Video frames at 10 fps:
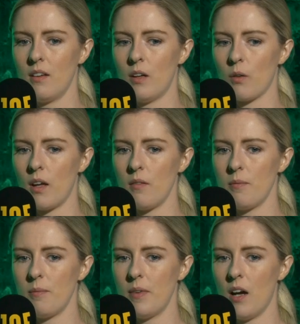you know
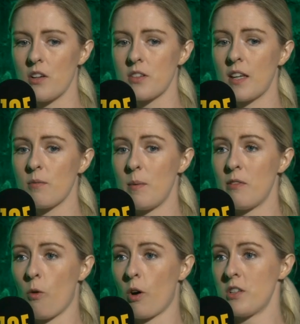I just think maybe
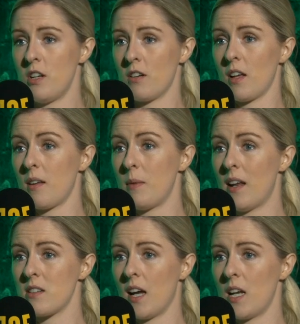40 years, like, I mean,
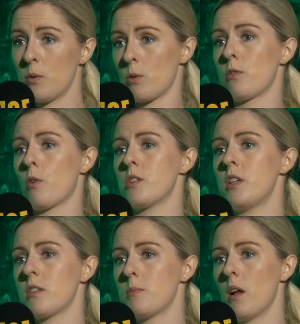Enda Kenny was over
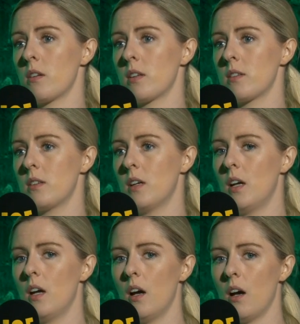40 years in politics. Yeah.
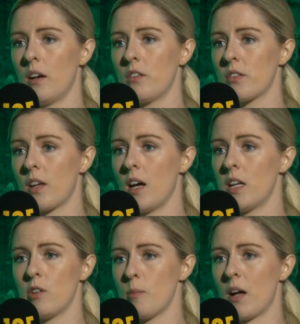I just can't
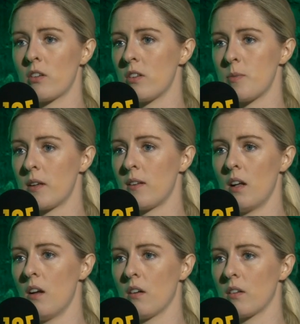even imagine spending
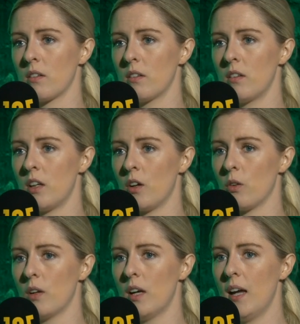that long, right. you
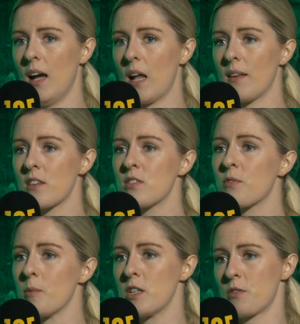know, and that's
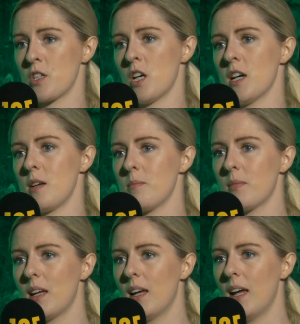from a different time.
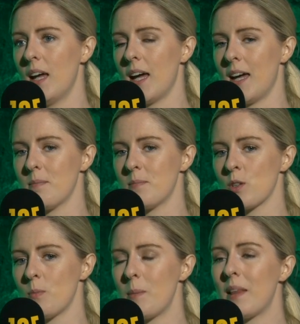Yeah. Um.
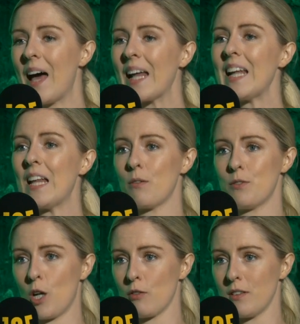So maybe that length of
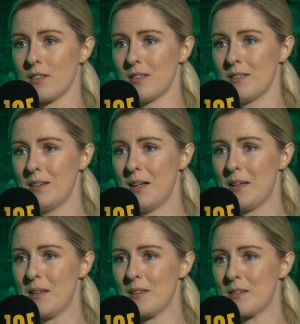service. Okay. So is,
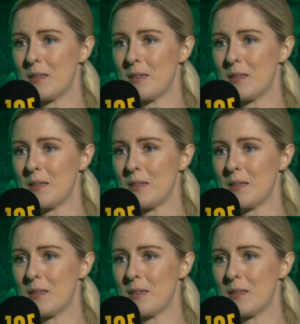you're is,